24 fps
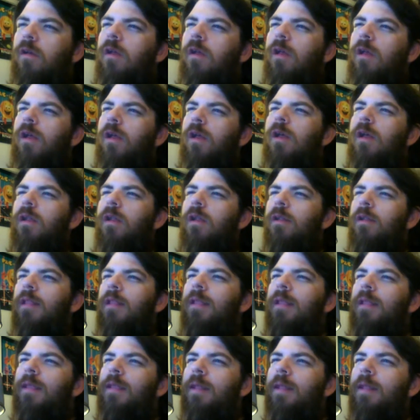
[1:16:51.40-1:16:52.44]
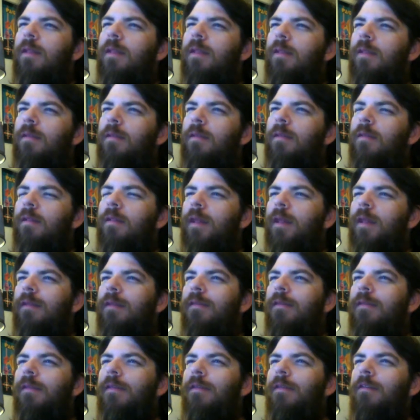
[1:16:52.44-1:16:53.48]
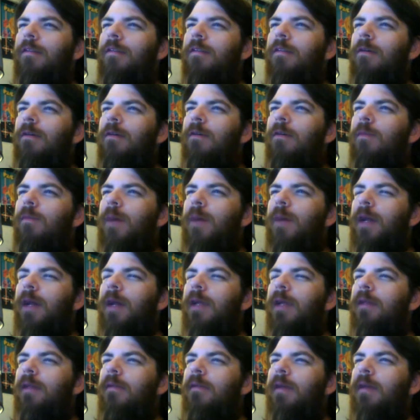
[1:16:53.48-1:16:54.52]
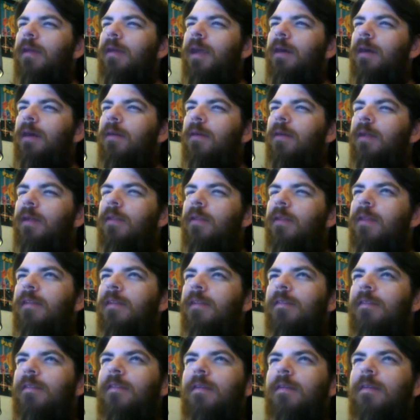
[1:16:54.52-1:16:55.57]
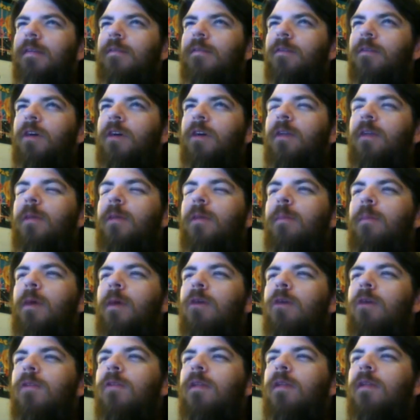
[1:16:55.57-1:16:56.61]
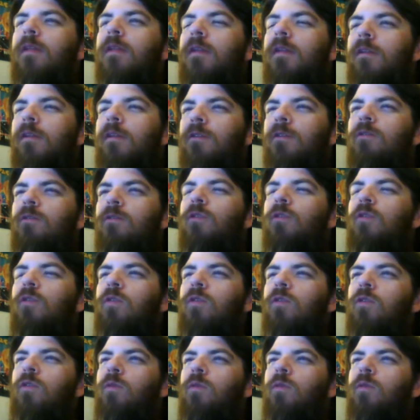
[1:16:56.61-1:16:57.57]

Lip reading: And that's it. That's the show, everybody. Check out. This is going to be posted to YouTube.